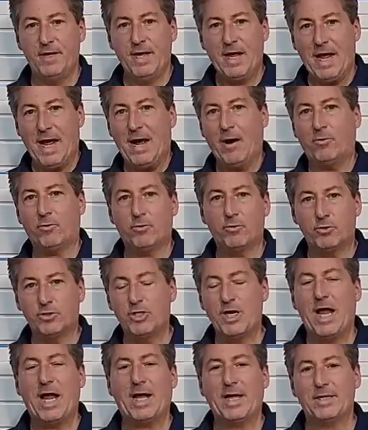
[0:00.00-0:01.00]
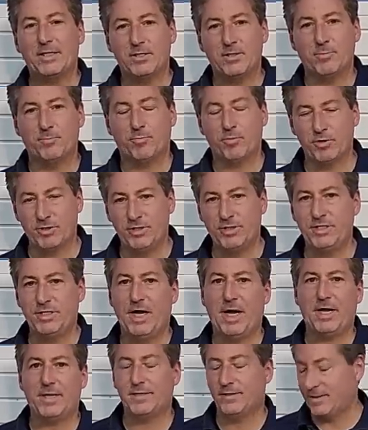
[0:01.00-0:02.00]
outer jacket to
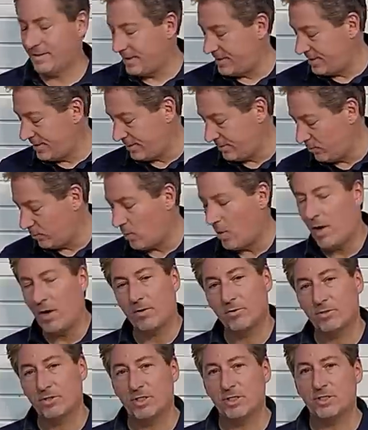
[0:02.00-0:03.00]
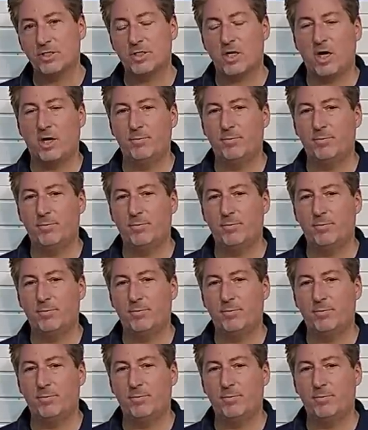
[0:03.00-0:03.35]
protect the wires inside.